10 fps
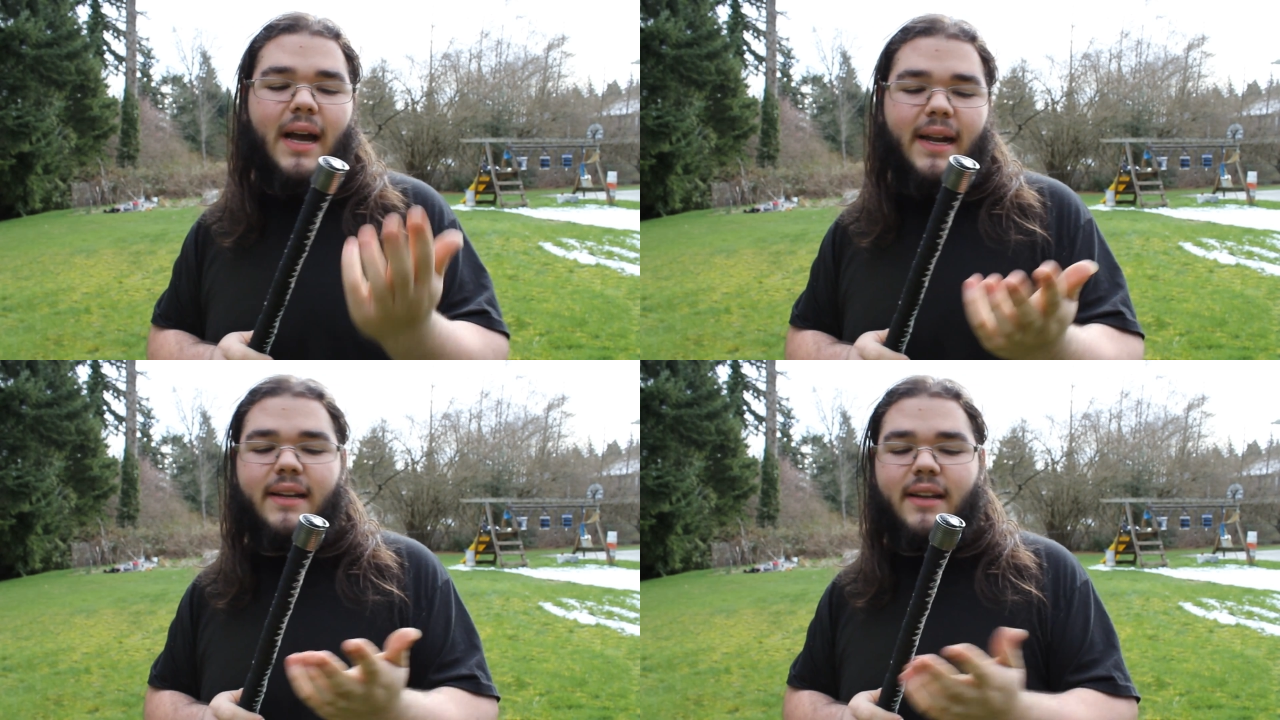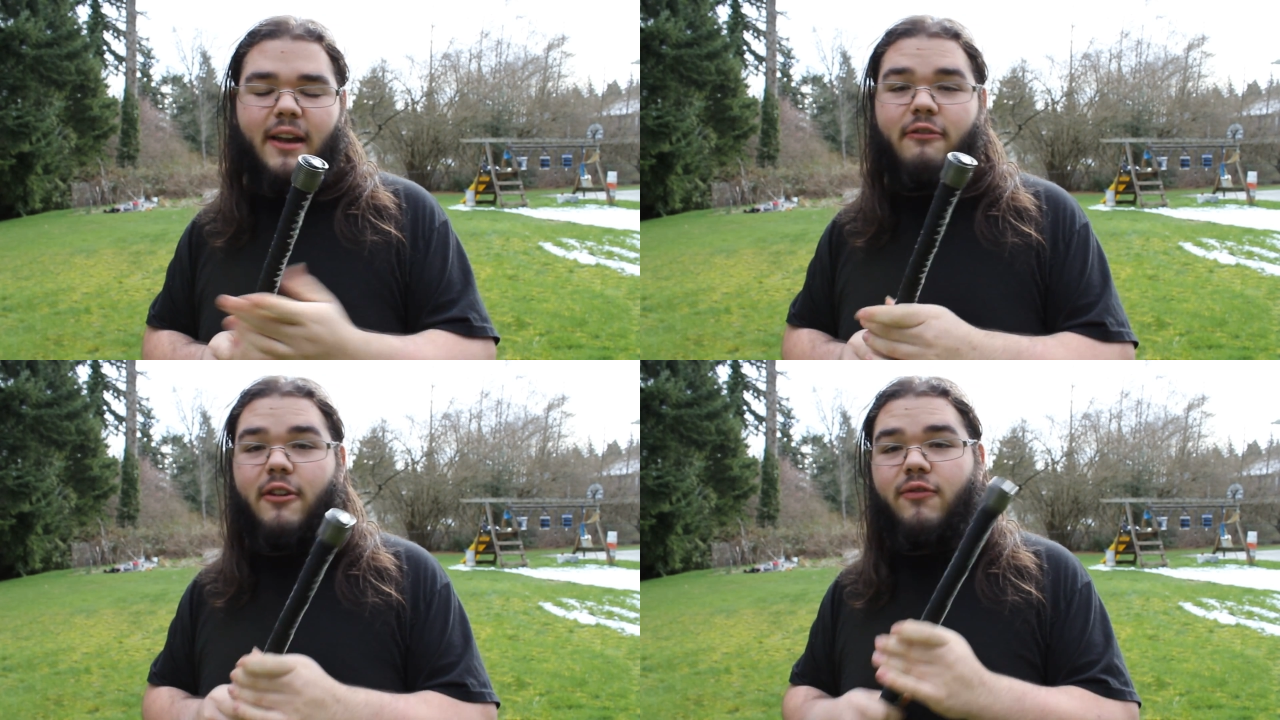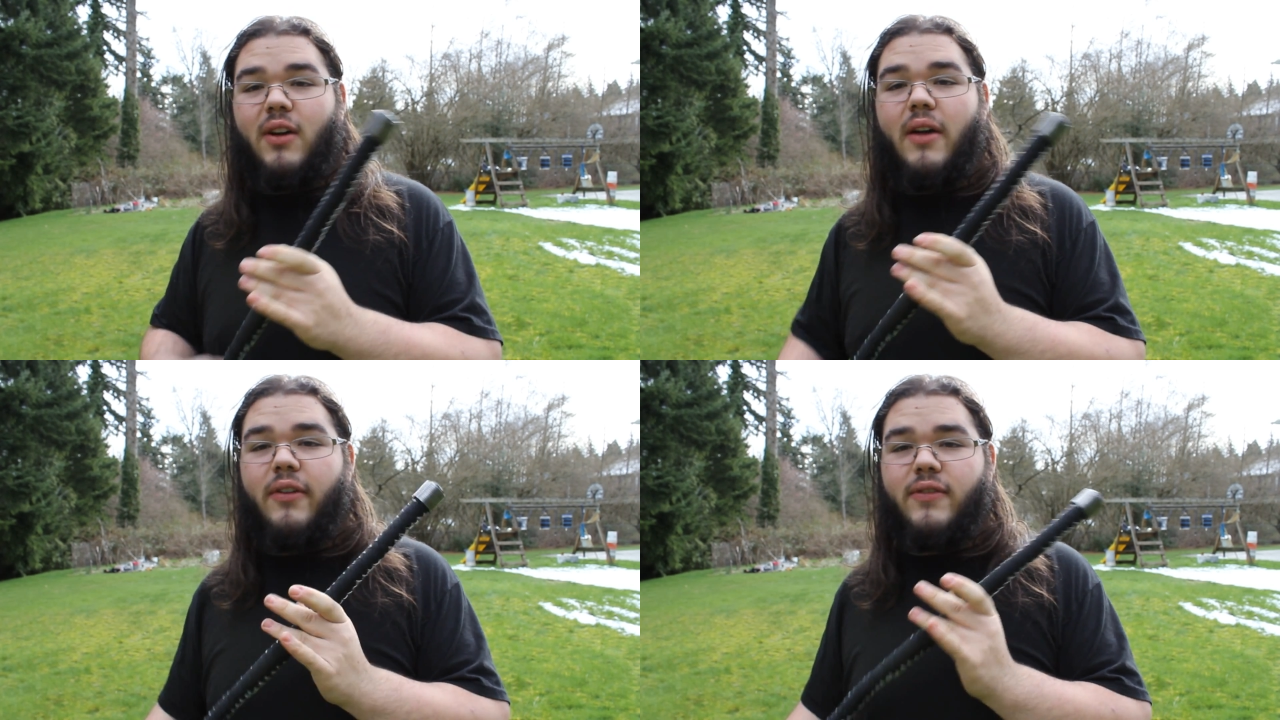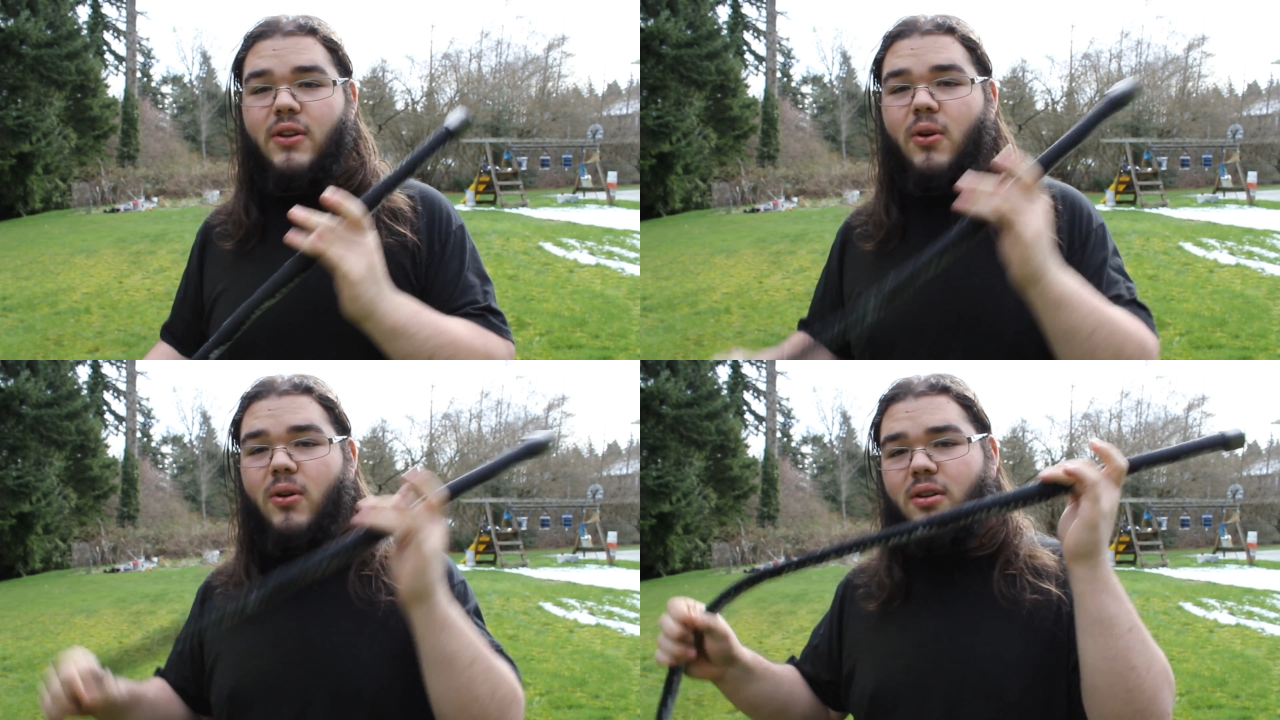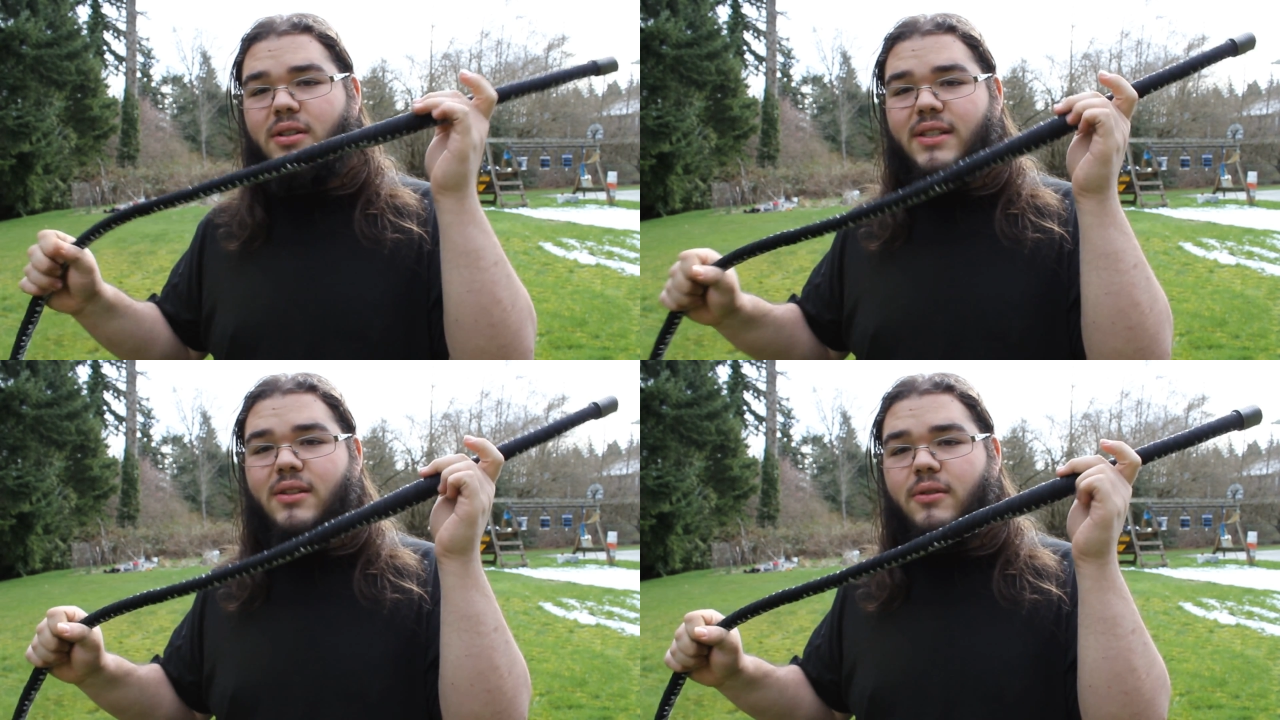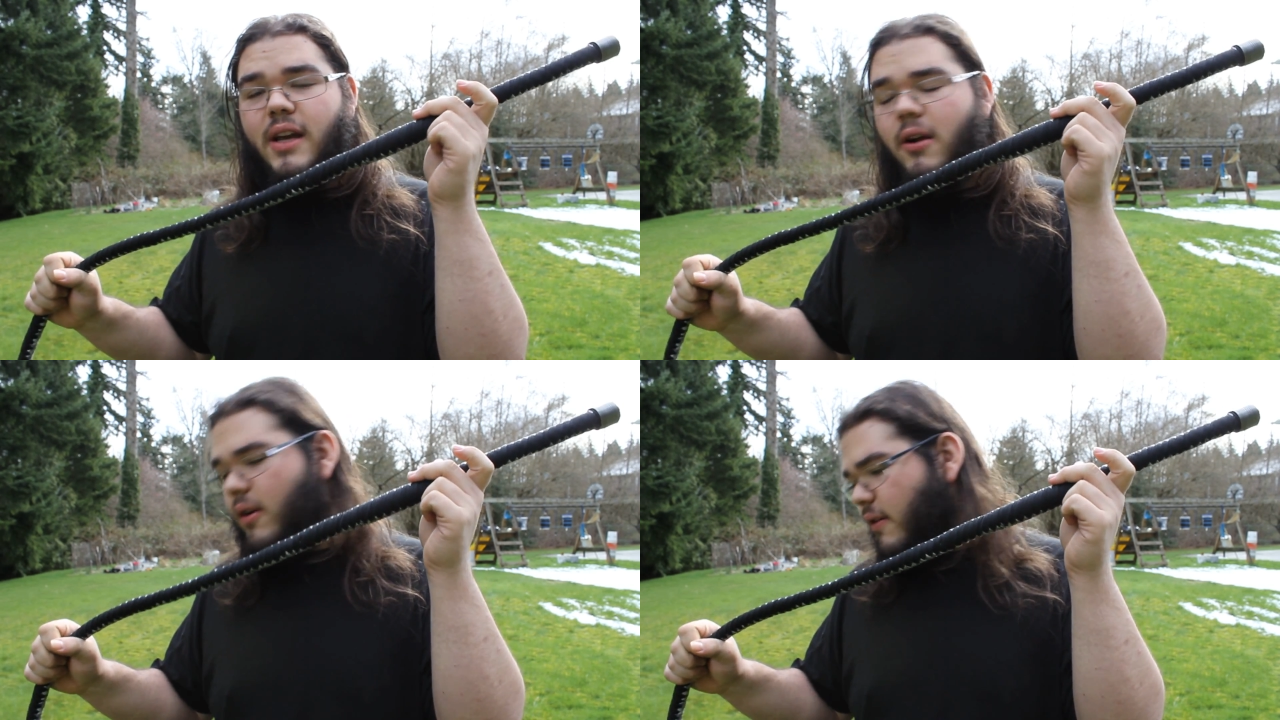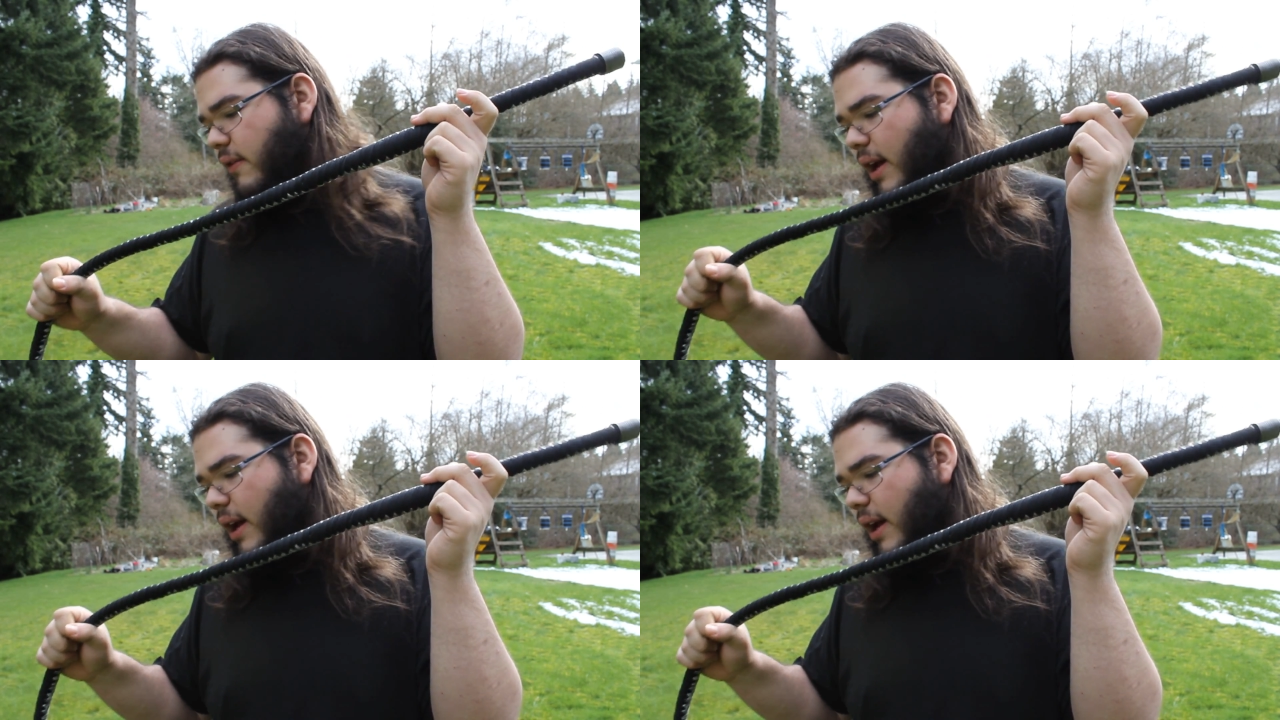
I didn't have enough 550 cord to do a decorative